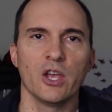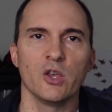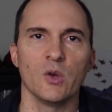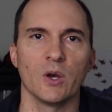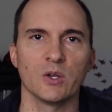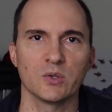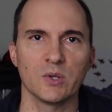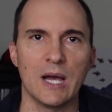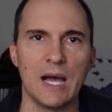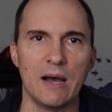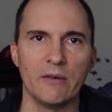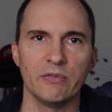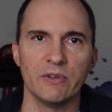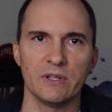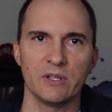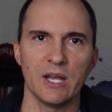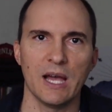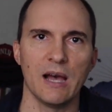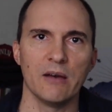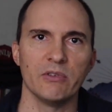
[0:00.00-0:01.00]
You also
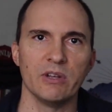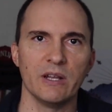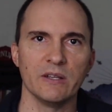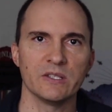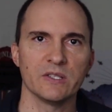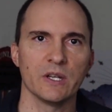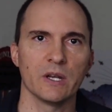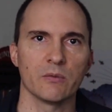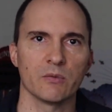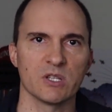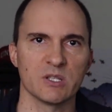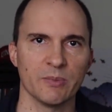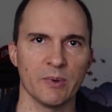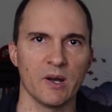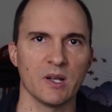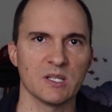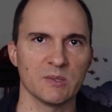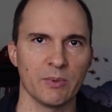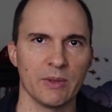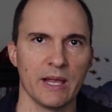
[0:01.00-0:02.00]
have to have an incident
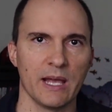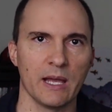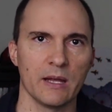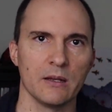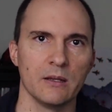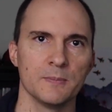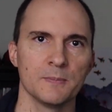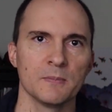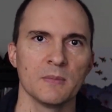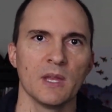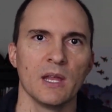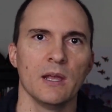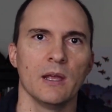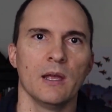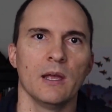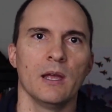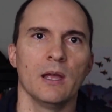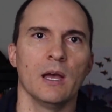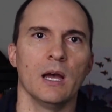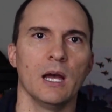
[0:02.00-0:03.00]
response plan
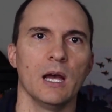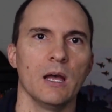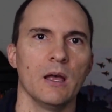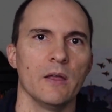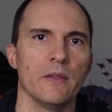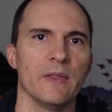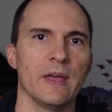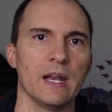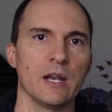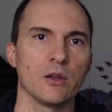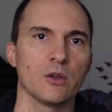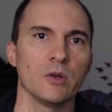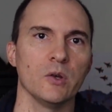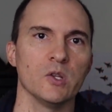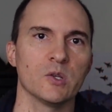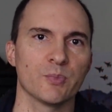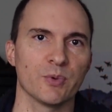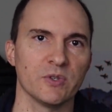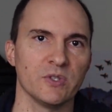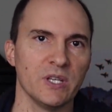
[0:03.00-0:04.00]
uh, that
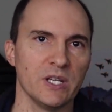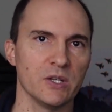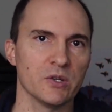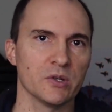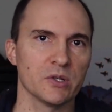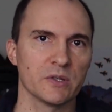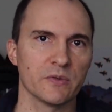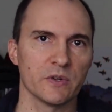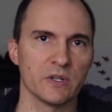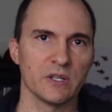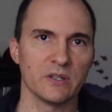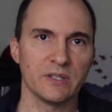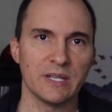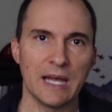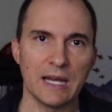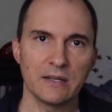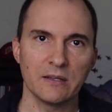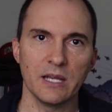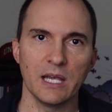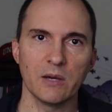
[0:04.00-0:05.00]
includes procedures for
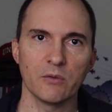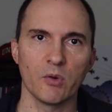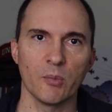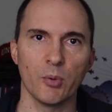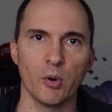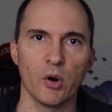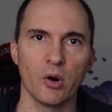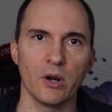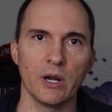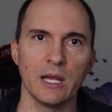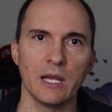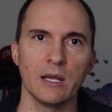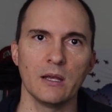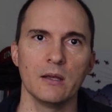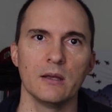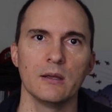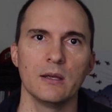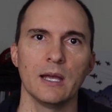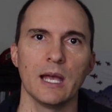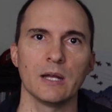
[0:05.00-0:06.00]
detecting,
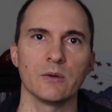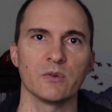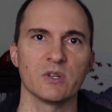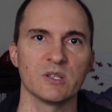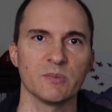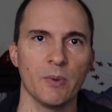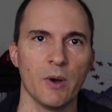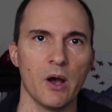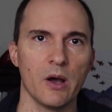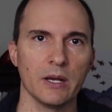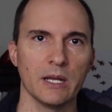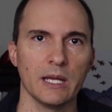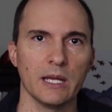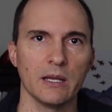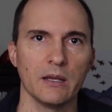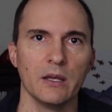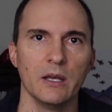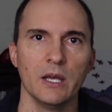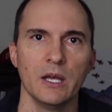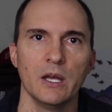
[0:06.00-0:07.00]
reporting, and
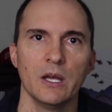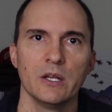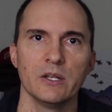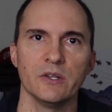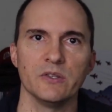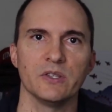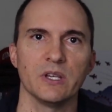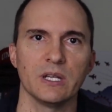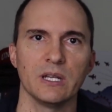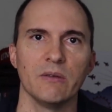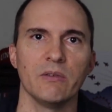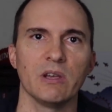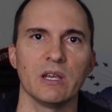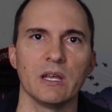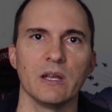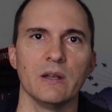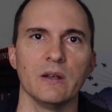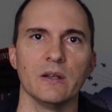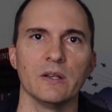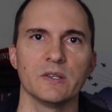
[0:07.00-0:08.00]
responding to
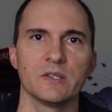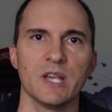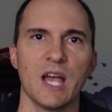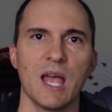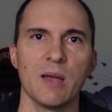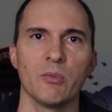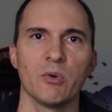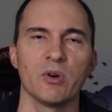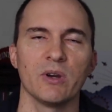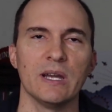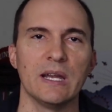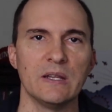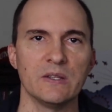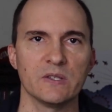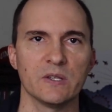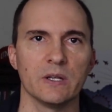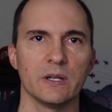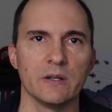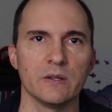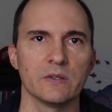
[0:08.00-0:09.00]
significant cyber
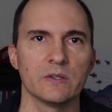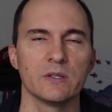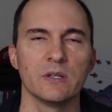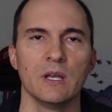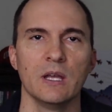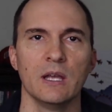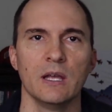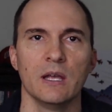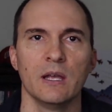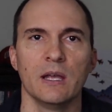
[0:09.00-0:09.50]
incidents.